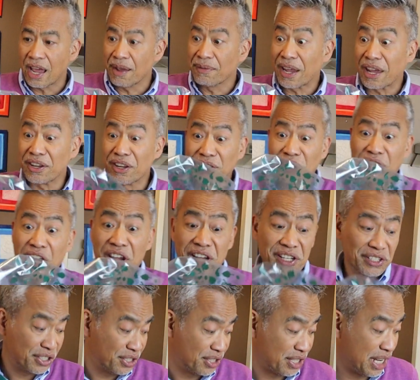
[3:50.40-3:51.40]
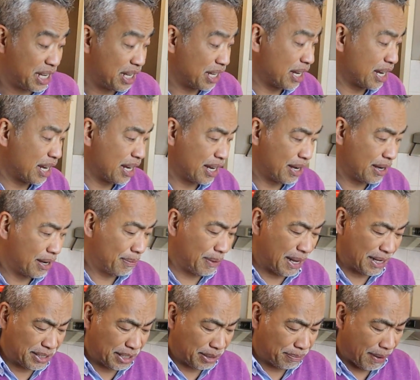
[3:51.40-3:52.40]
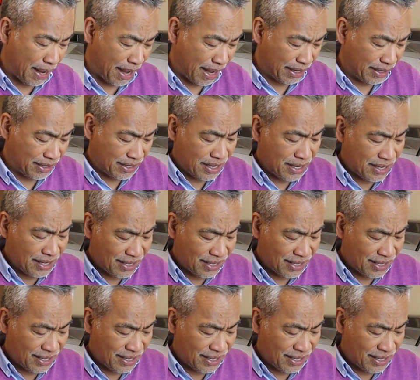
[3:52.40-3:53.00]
I'm gonna change the plastic bag.